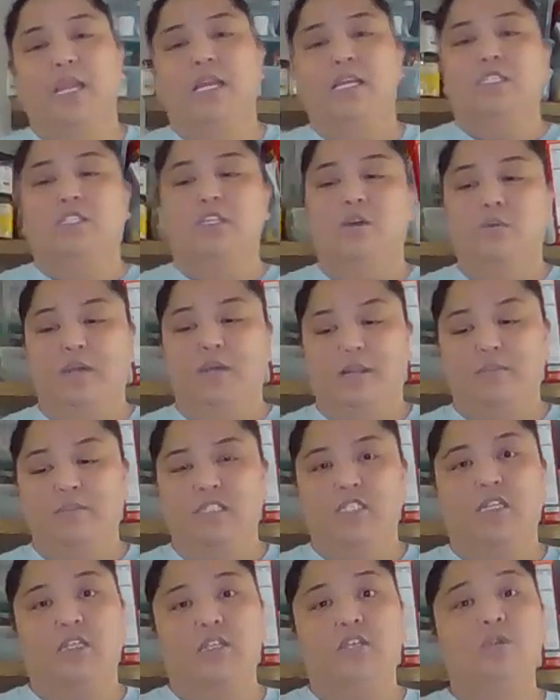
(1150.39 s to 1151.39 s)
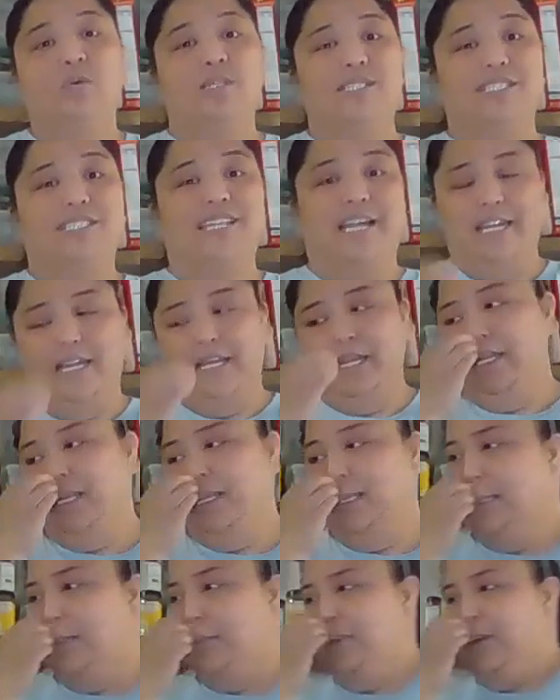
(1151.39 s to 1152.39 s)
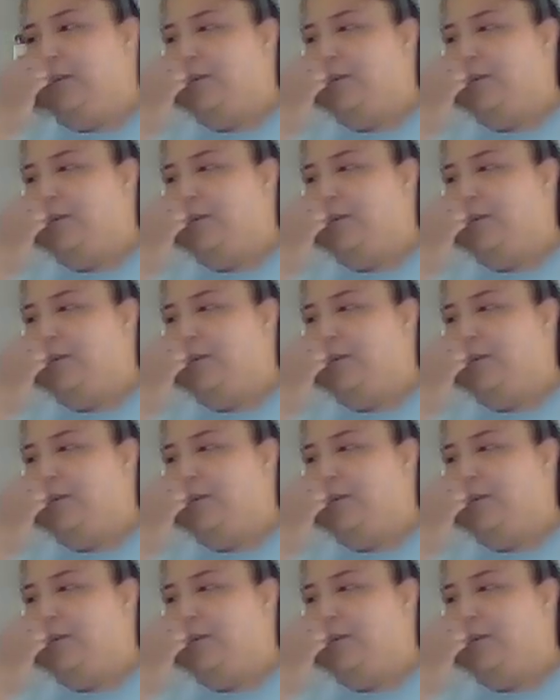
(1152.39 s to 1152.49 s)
So what I'm just going to do is dye it, and let me